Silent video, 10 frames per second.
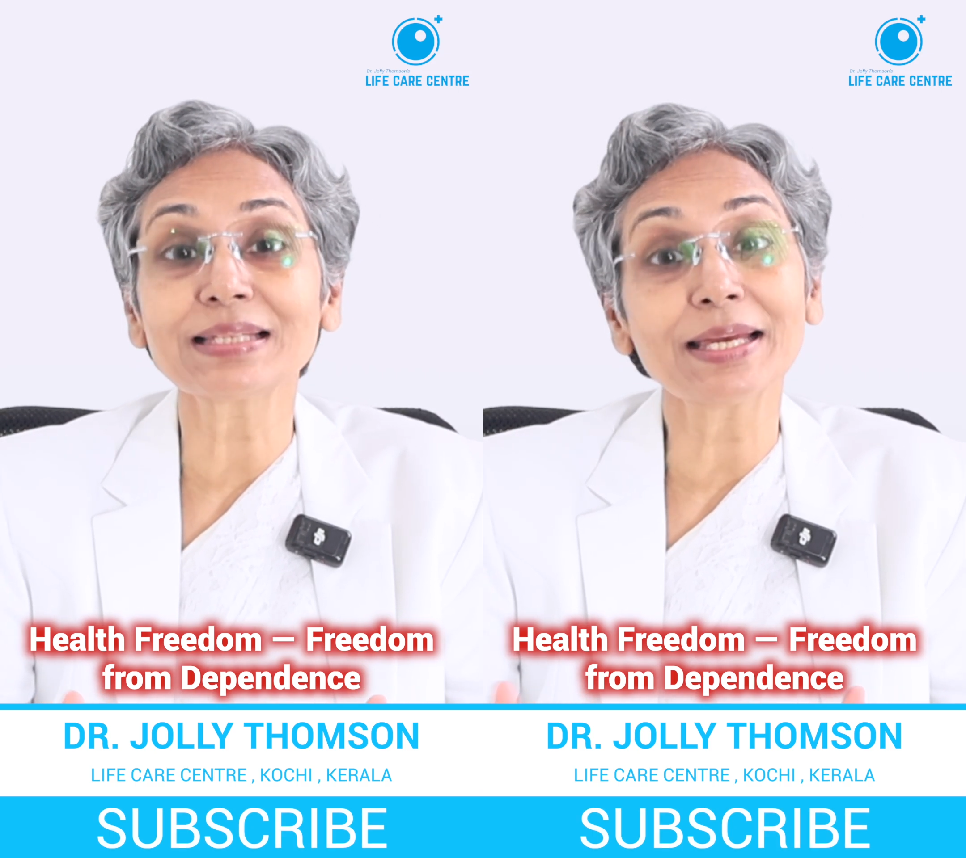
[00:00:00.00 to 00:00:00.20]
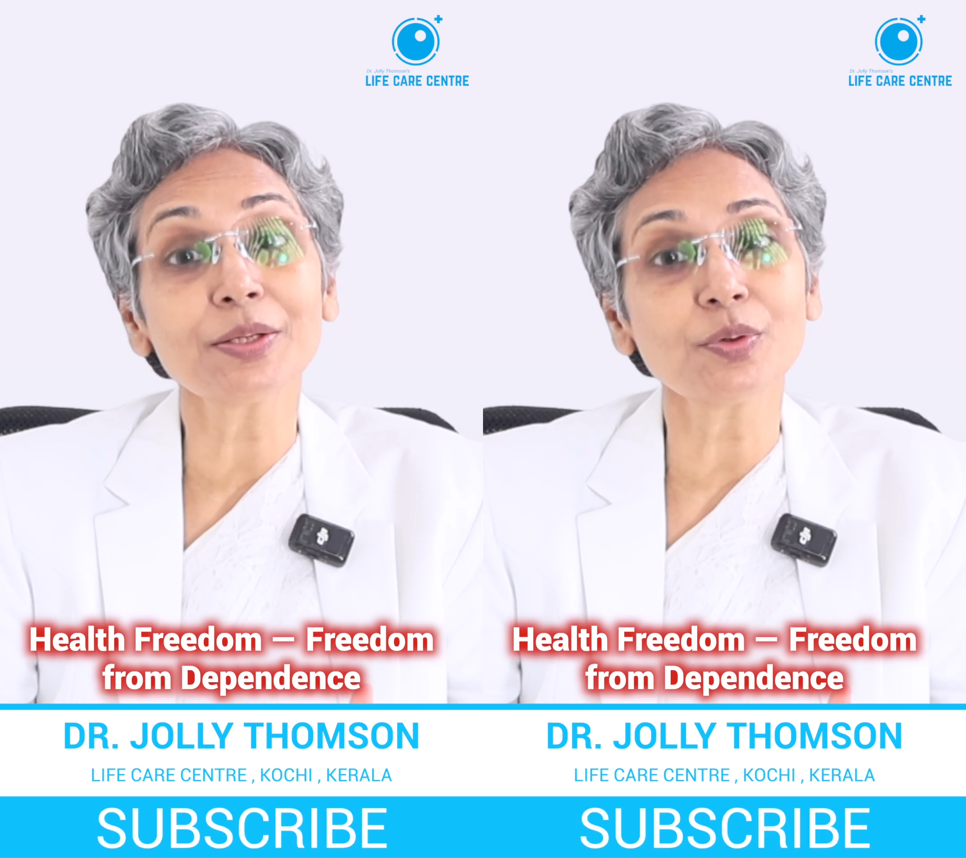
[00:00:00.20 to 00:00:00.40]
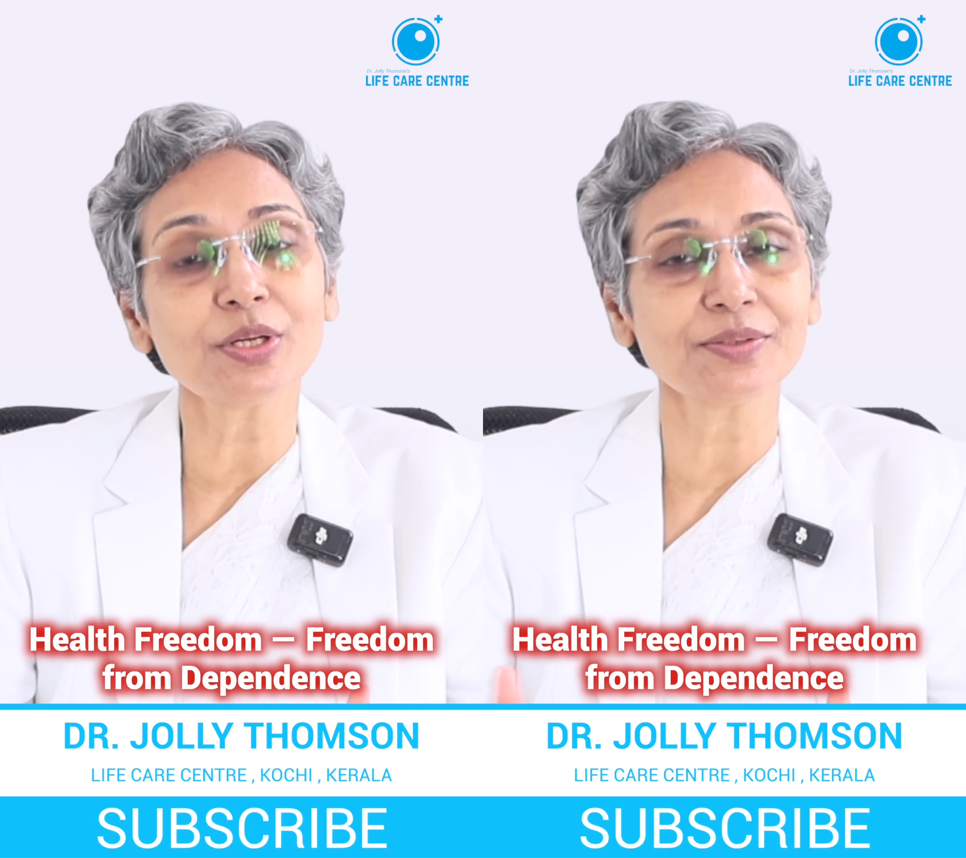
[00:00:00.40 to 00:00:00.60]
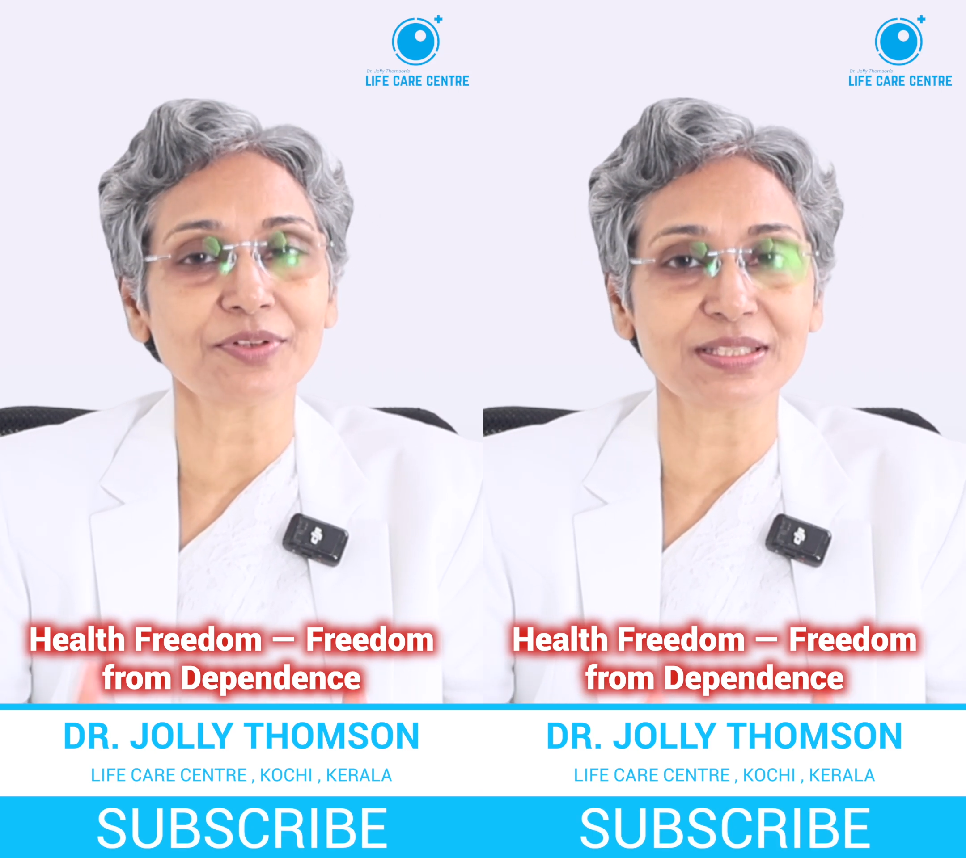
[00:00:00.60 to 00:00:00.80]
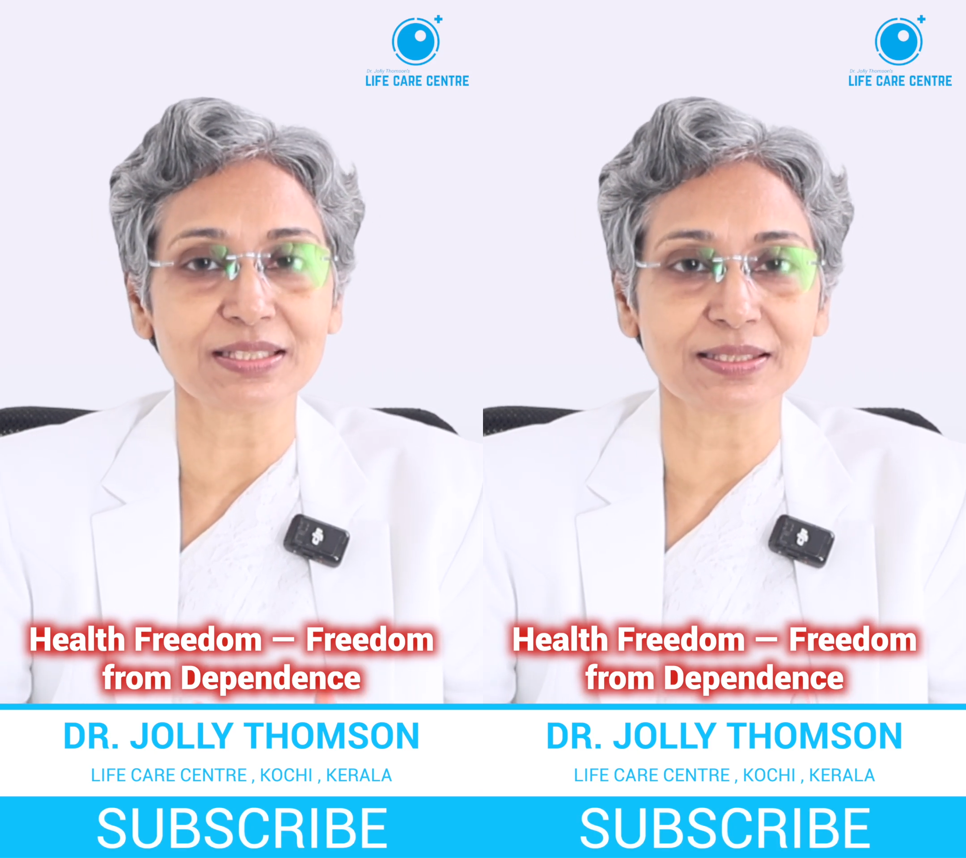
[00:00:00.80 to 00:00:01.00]
thyroid and
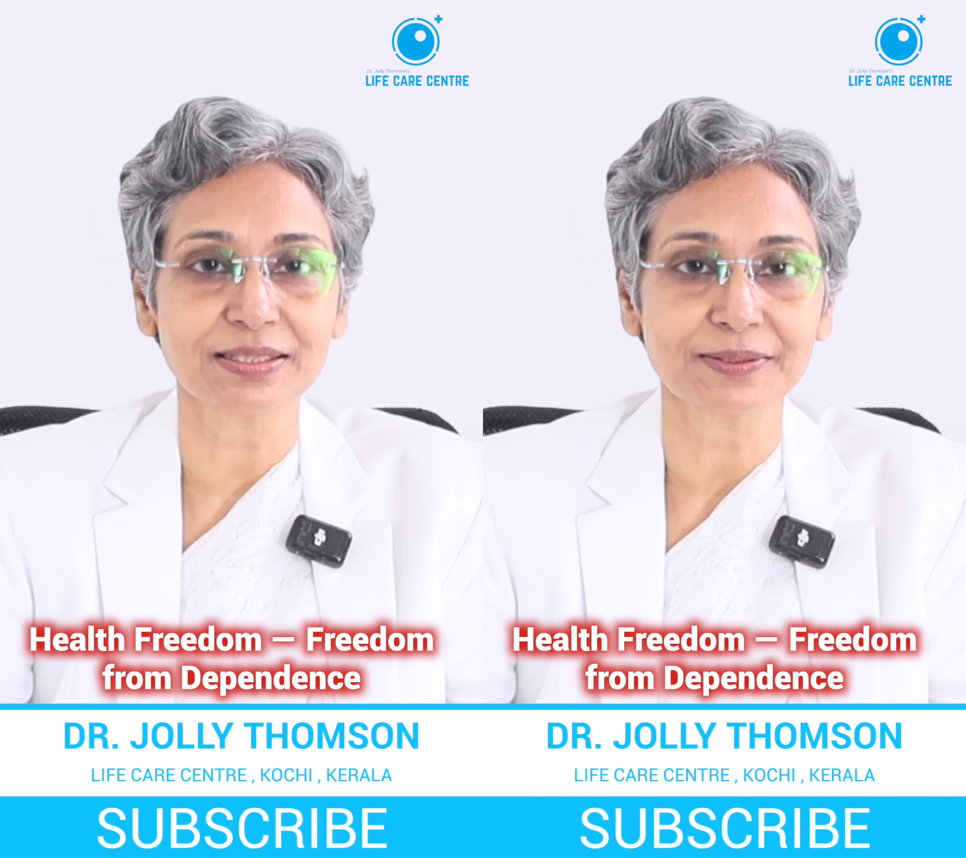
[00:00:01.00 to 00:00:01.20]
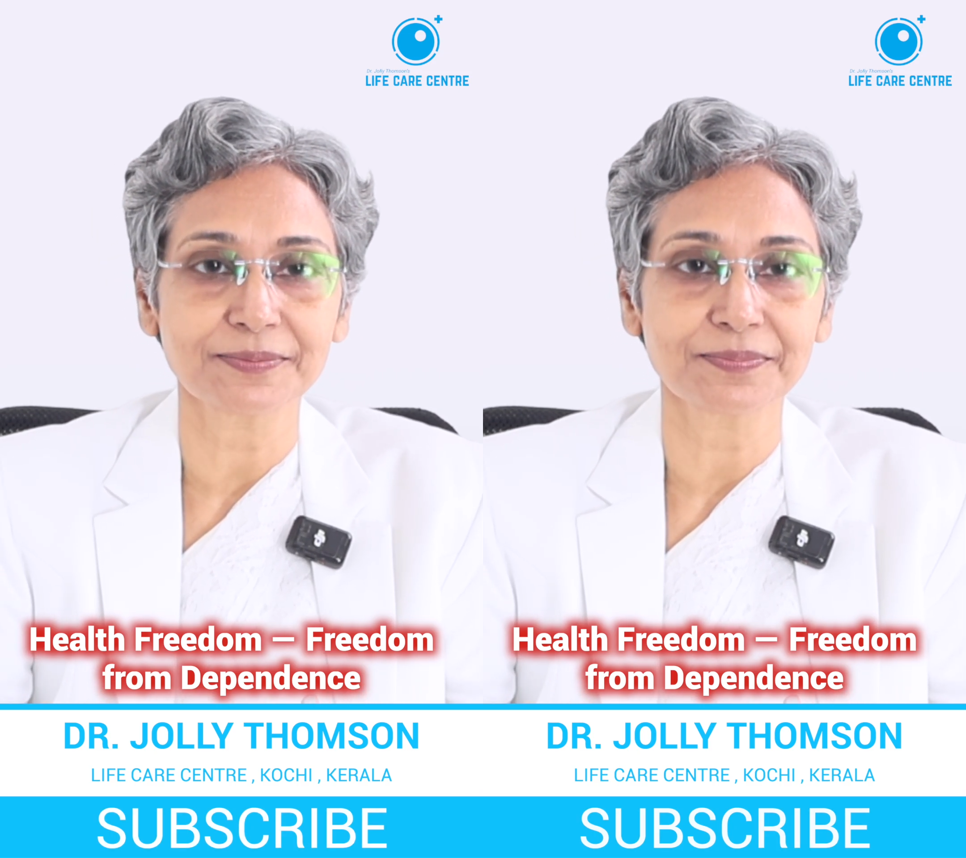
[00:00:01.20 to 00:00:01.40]
fatigue.